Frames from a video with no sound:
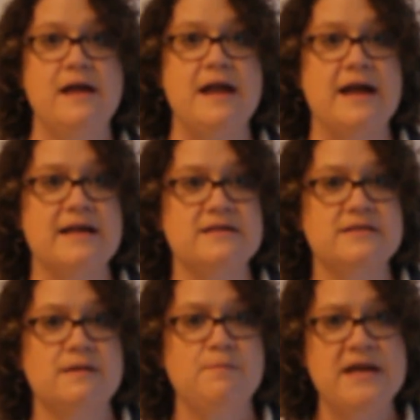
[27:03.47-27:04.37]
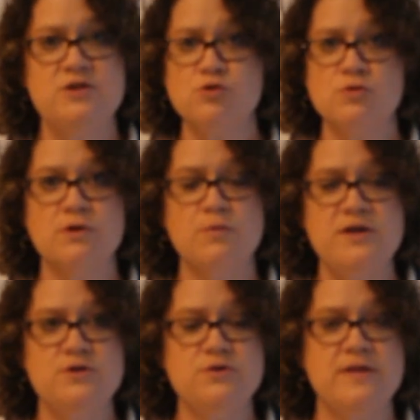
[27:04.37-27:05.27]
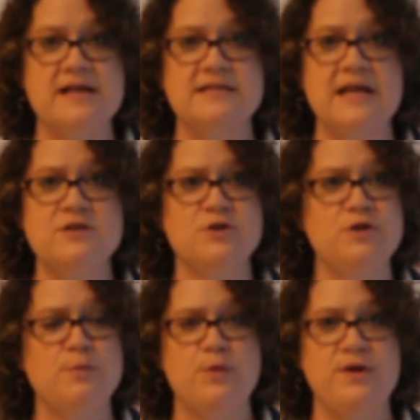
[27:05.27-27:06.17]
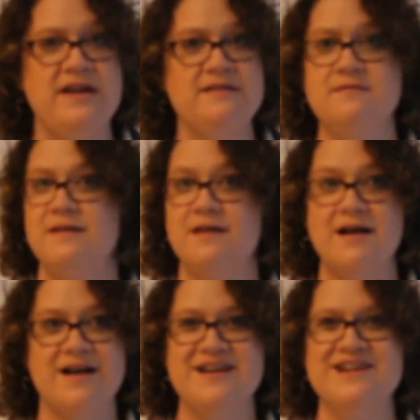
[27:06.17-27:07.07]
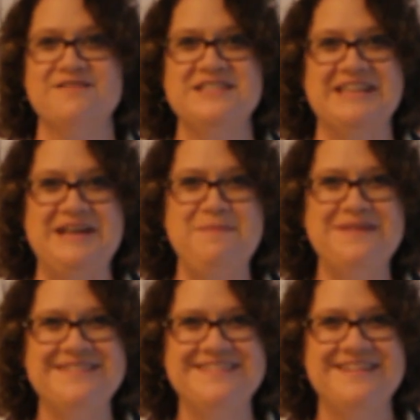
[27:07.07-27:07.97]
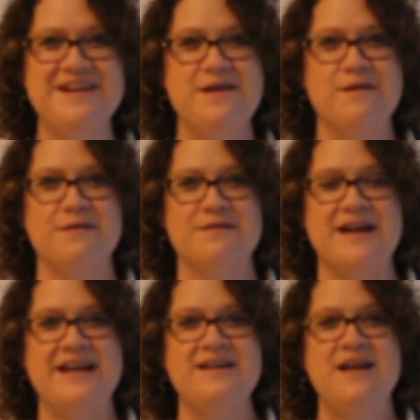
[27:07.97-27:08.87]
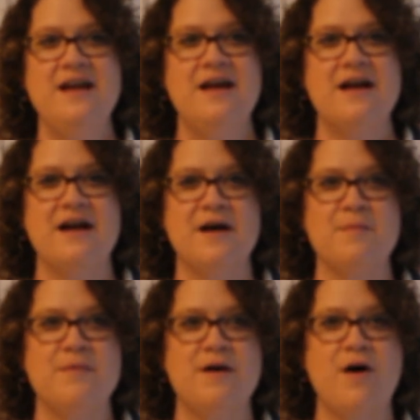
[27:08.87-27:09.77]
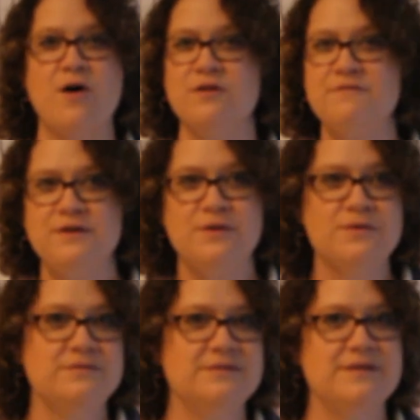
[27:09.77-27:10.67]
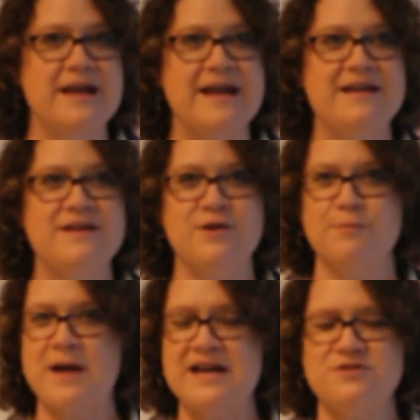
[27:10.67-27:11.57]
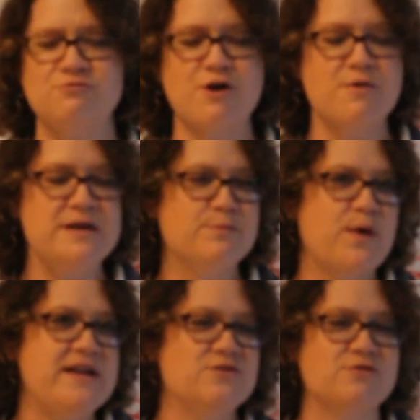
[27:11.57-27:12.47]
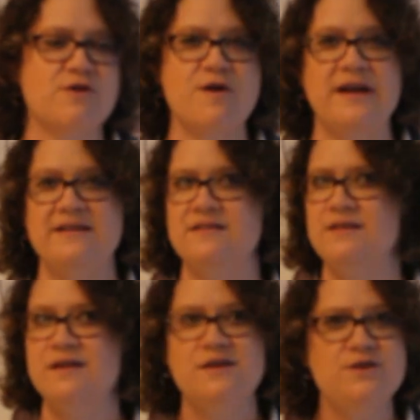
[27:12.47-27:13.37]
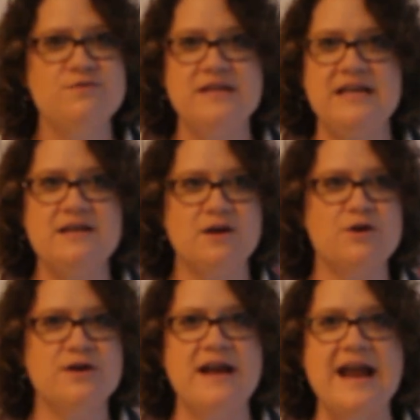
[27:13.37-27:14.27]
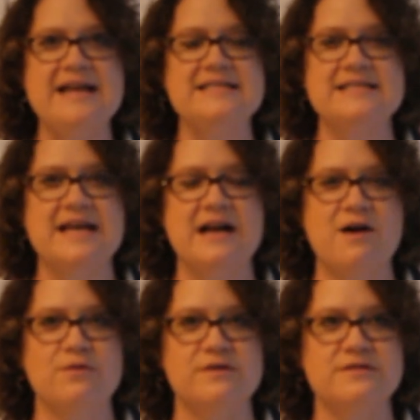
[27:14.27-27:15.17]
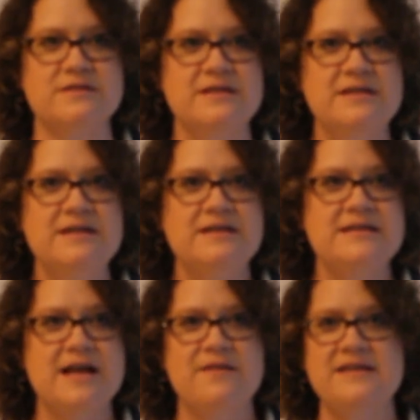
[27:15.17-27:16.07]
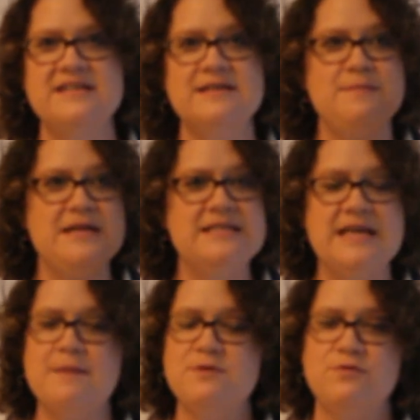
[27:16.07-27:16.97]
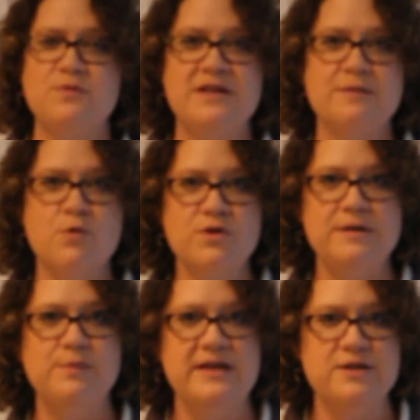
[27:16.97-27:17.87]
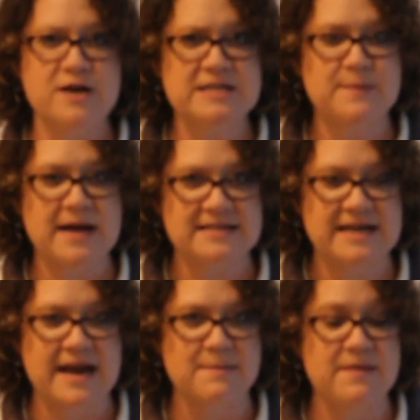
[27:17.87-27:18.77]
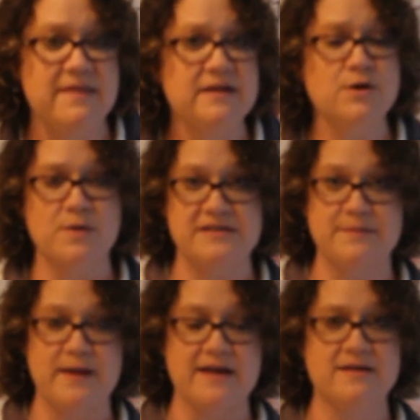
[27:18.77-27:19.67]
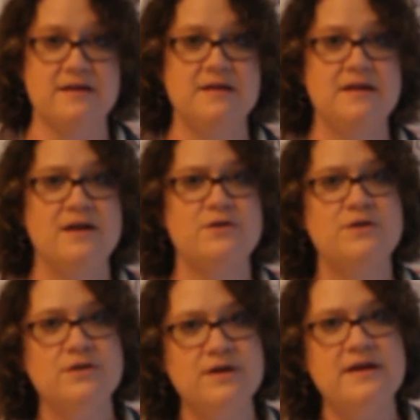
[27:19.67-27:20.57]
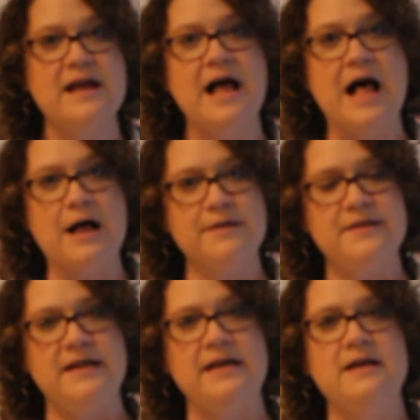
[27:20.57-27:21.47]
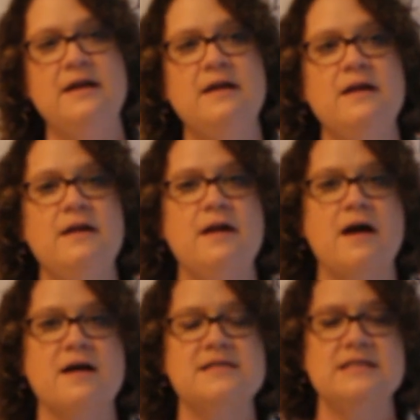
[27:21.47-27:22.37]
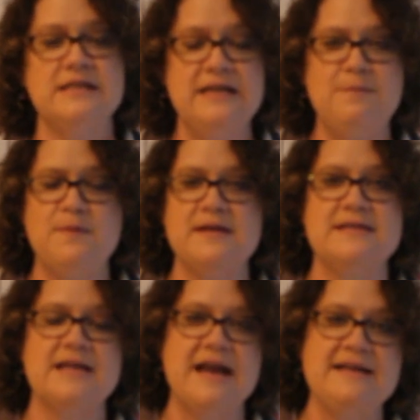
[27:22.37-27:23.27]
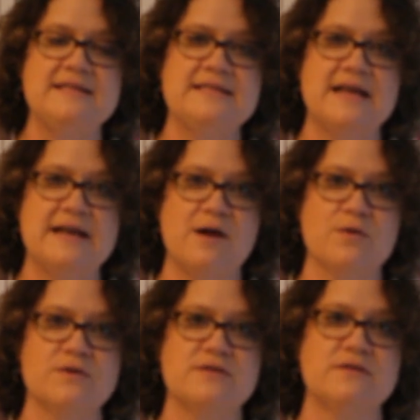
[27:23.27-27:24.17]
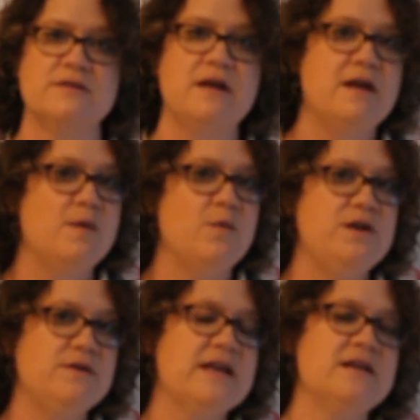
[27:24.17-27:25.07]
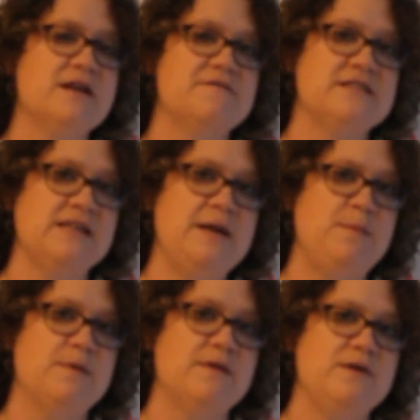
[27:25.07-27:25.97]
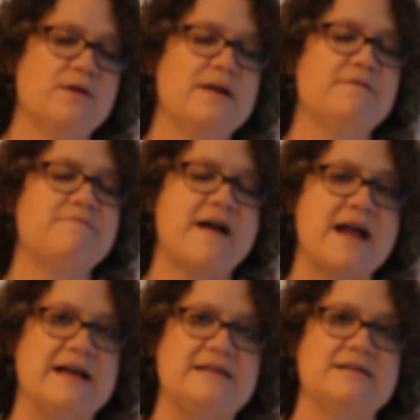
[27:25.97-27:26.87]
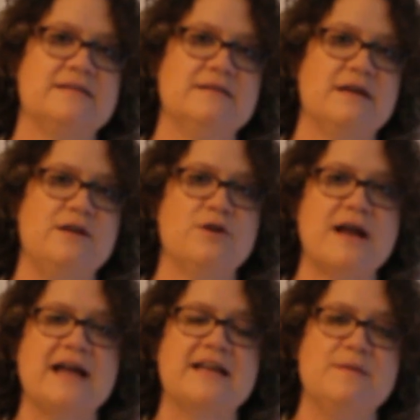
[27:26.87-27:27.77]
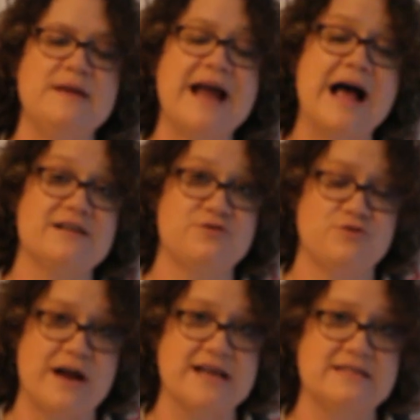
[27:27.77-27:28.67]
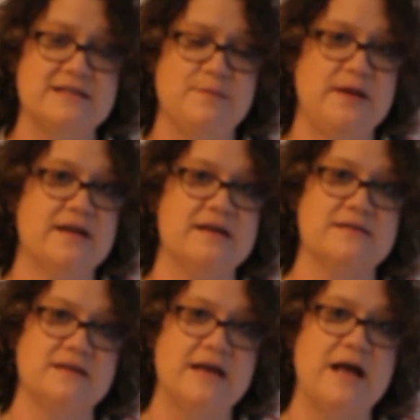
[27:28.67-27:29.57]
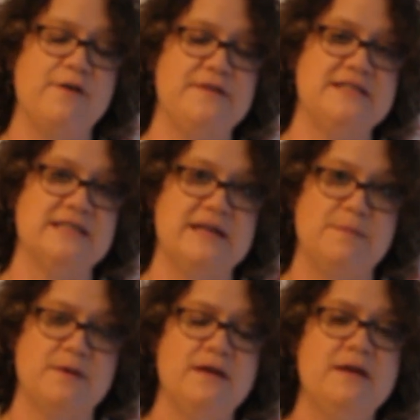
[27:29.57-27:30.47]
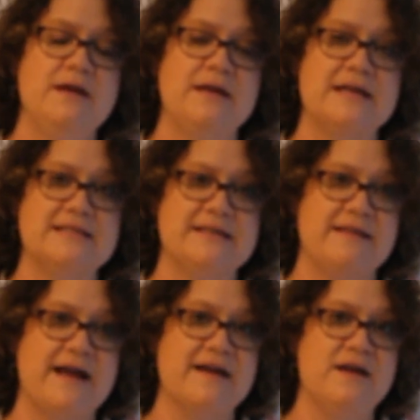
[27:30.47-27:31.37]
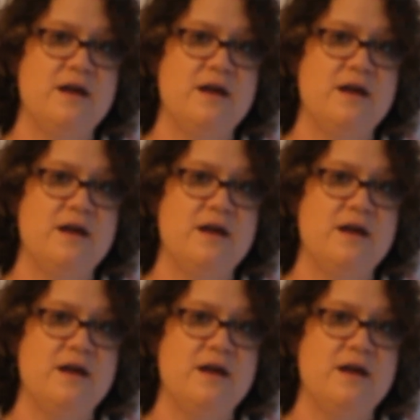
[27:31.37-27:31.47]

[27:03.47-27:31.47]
And make sure when you do that schedule, you put in enough sleep, all right? All of you, okay, your body's growing, brains are growing. You need a good 8 to 10 hours. Now, that doesn't mean stay up to 3 in the morning playing your Xbox game and then going to bed. A good, healthy sleep is 8 to 10 hours. When you get enough sleep, you're going to find you're not going to be as stressed because a healthy sleep gets to that.